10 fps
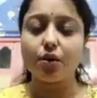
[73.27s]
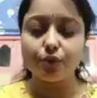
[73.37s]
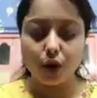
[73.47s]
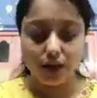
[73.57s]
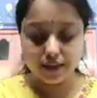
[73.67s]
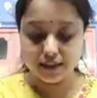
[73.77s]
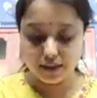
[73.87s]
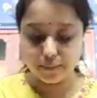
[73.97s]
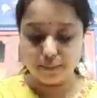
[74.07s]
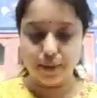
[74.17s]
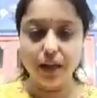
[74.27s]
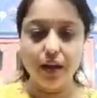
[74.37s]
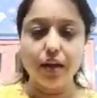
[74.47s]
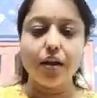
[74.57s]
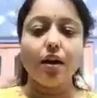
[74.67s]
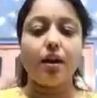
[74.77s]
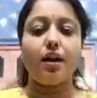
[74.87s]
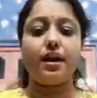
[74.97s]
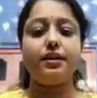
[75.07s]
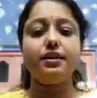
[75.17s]
For example,
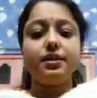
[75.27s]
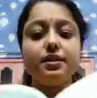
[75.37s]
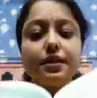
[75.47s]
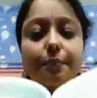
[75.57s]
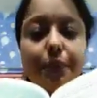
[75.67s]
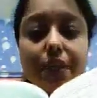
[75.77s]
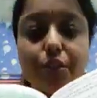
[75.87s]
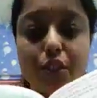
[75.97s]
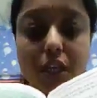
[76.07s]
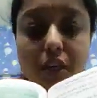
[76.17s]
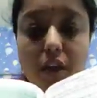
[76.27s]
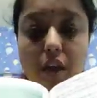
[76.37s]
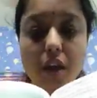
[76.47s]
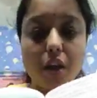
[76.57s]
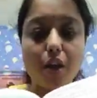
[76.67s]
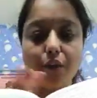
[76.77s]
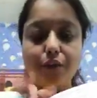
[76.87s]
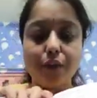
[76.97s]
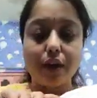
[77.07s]
this is the picture of